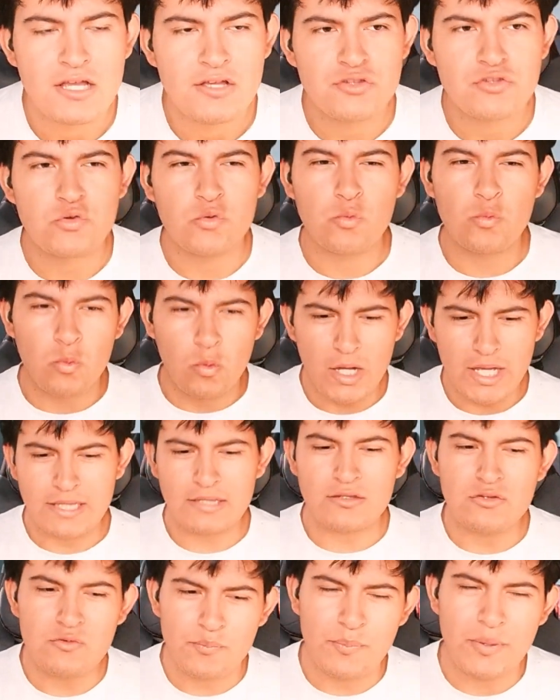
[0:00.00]
So
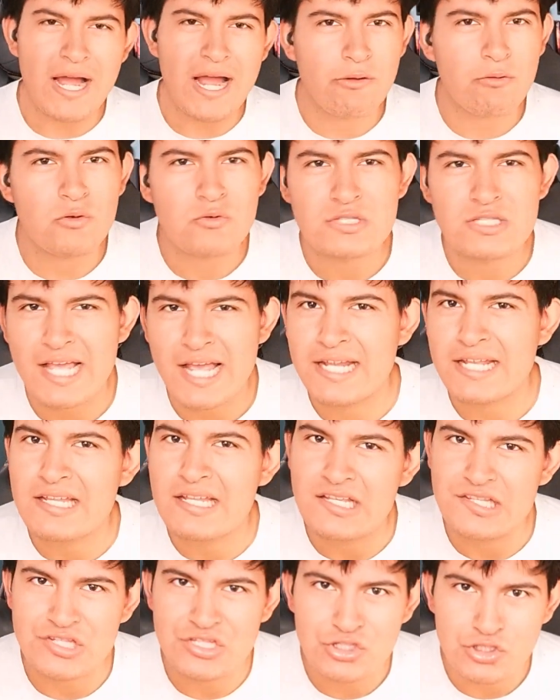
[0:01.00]
what do
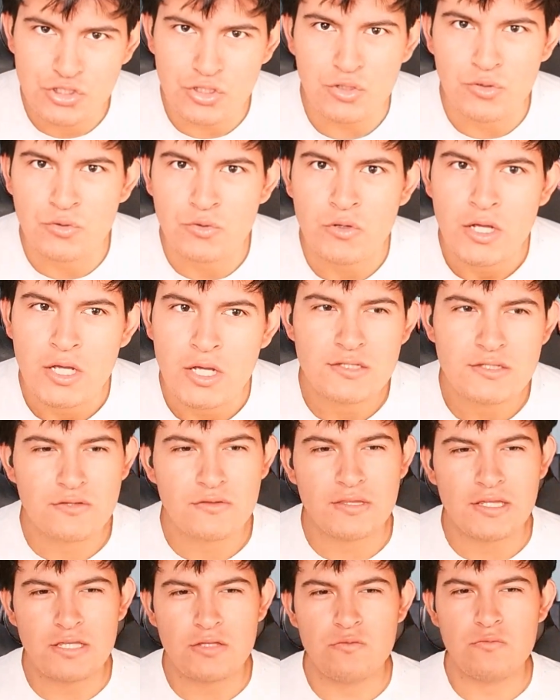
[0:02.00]
pyrotechnics do
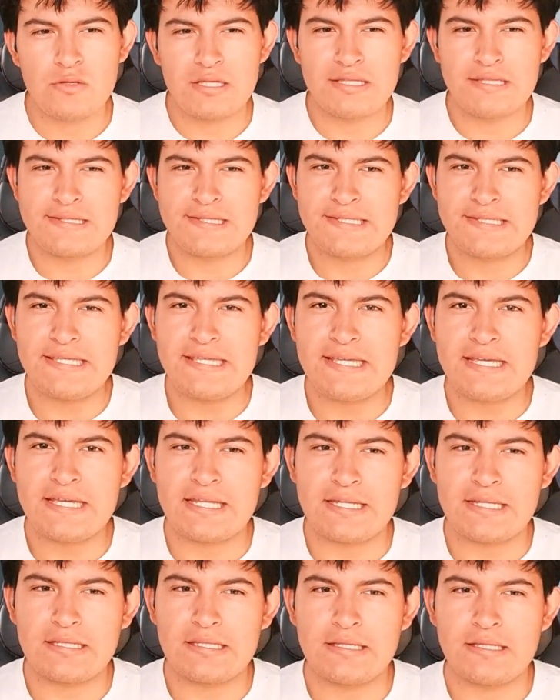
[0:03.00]
so that you can see it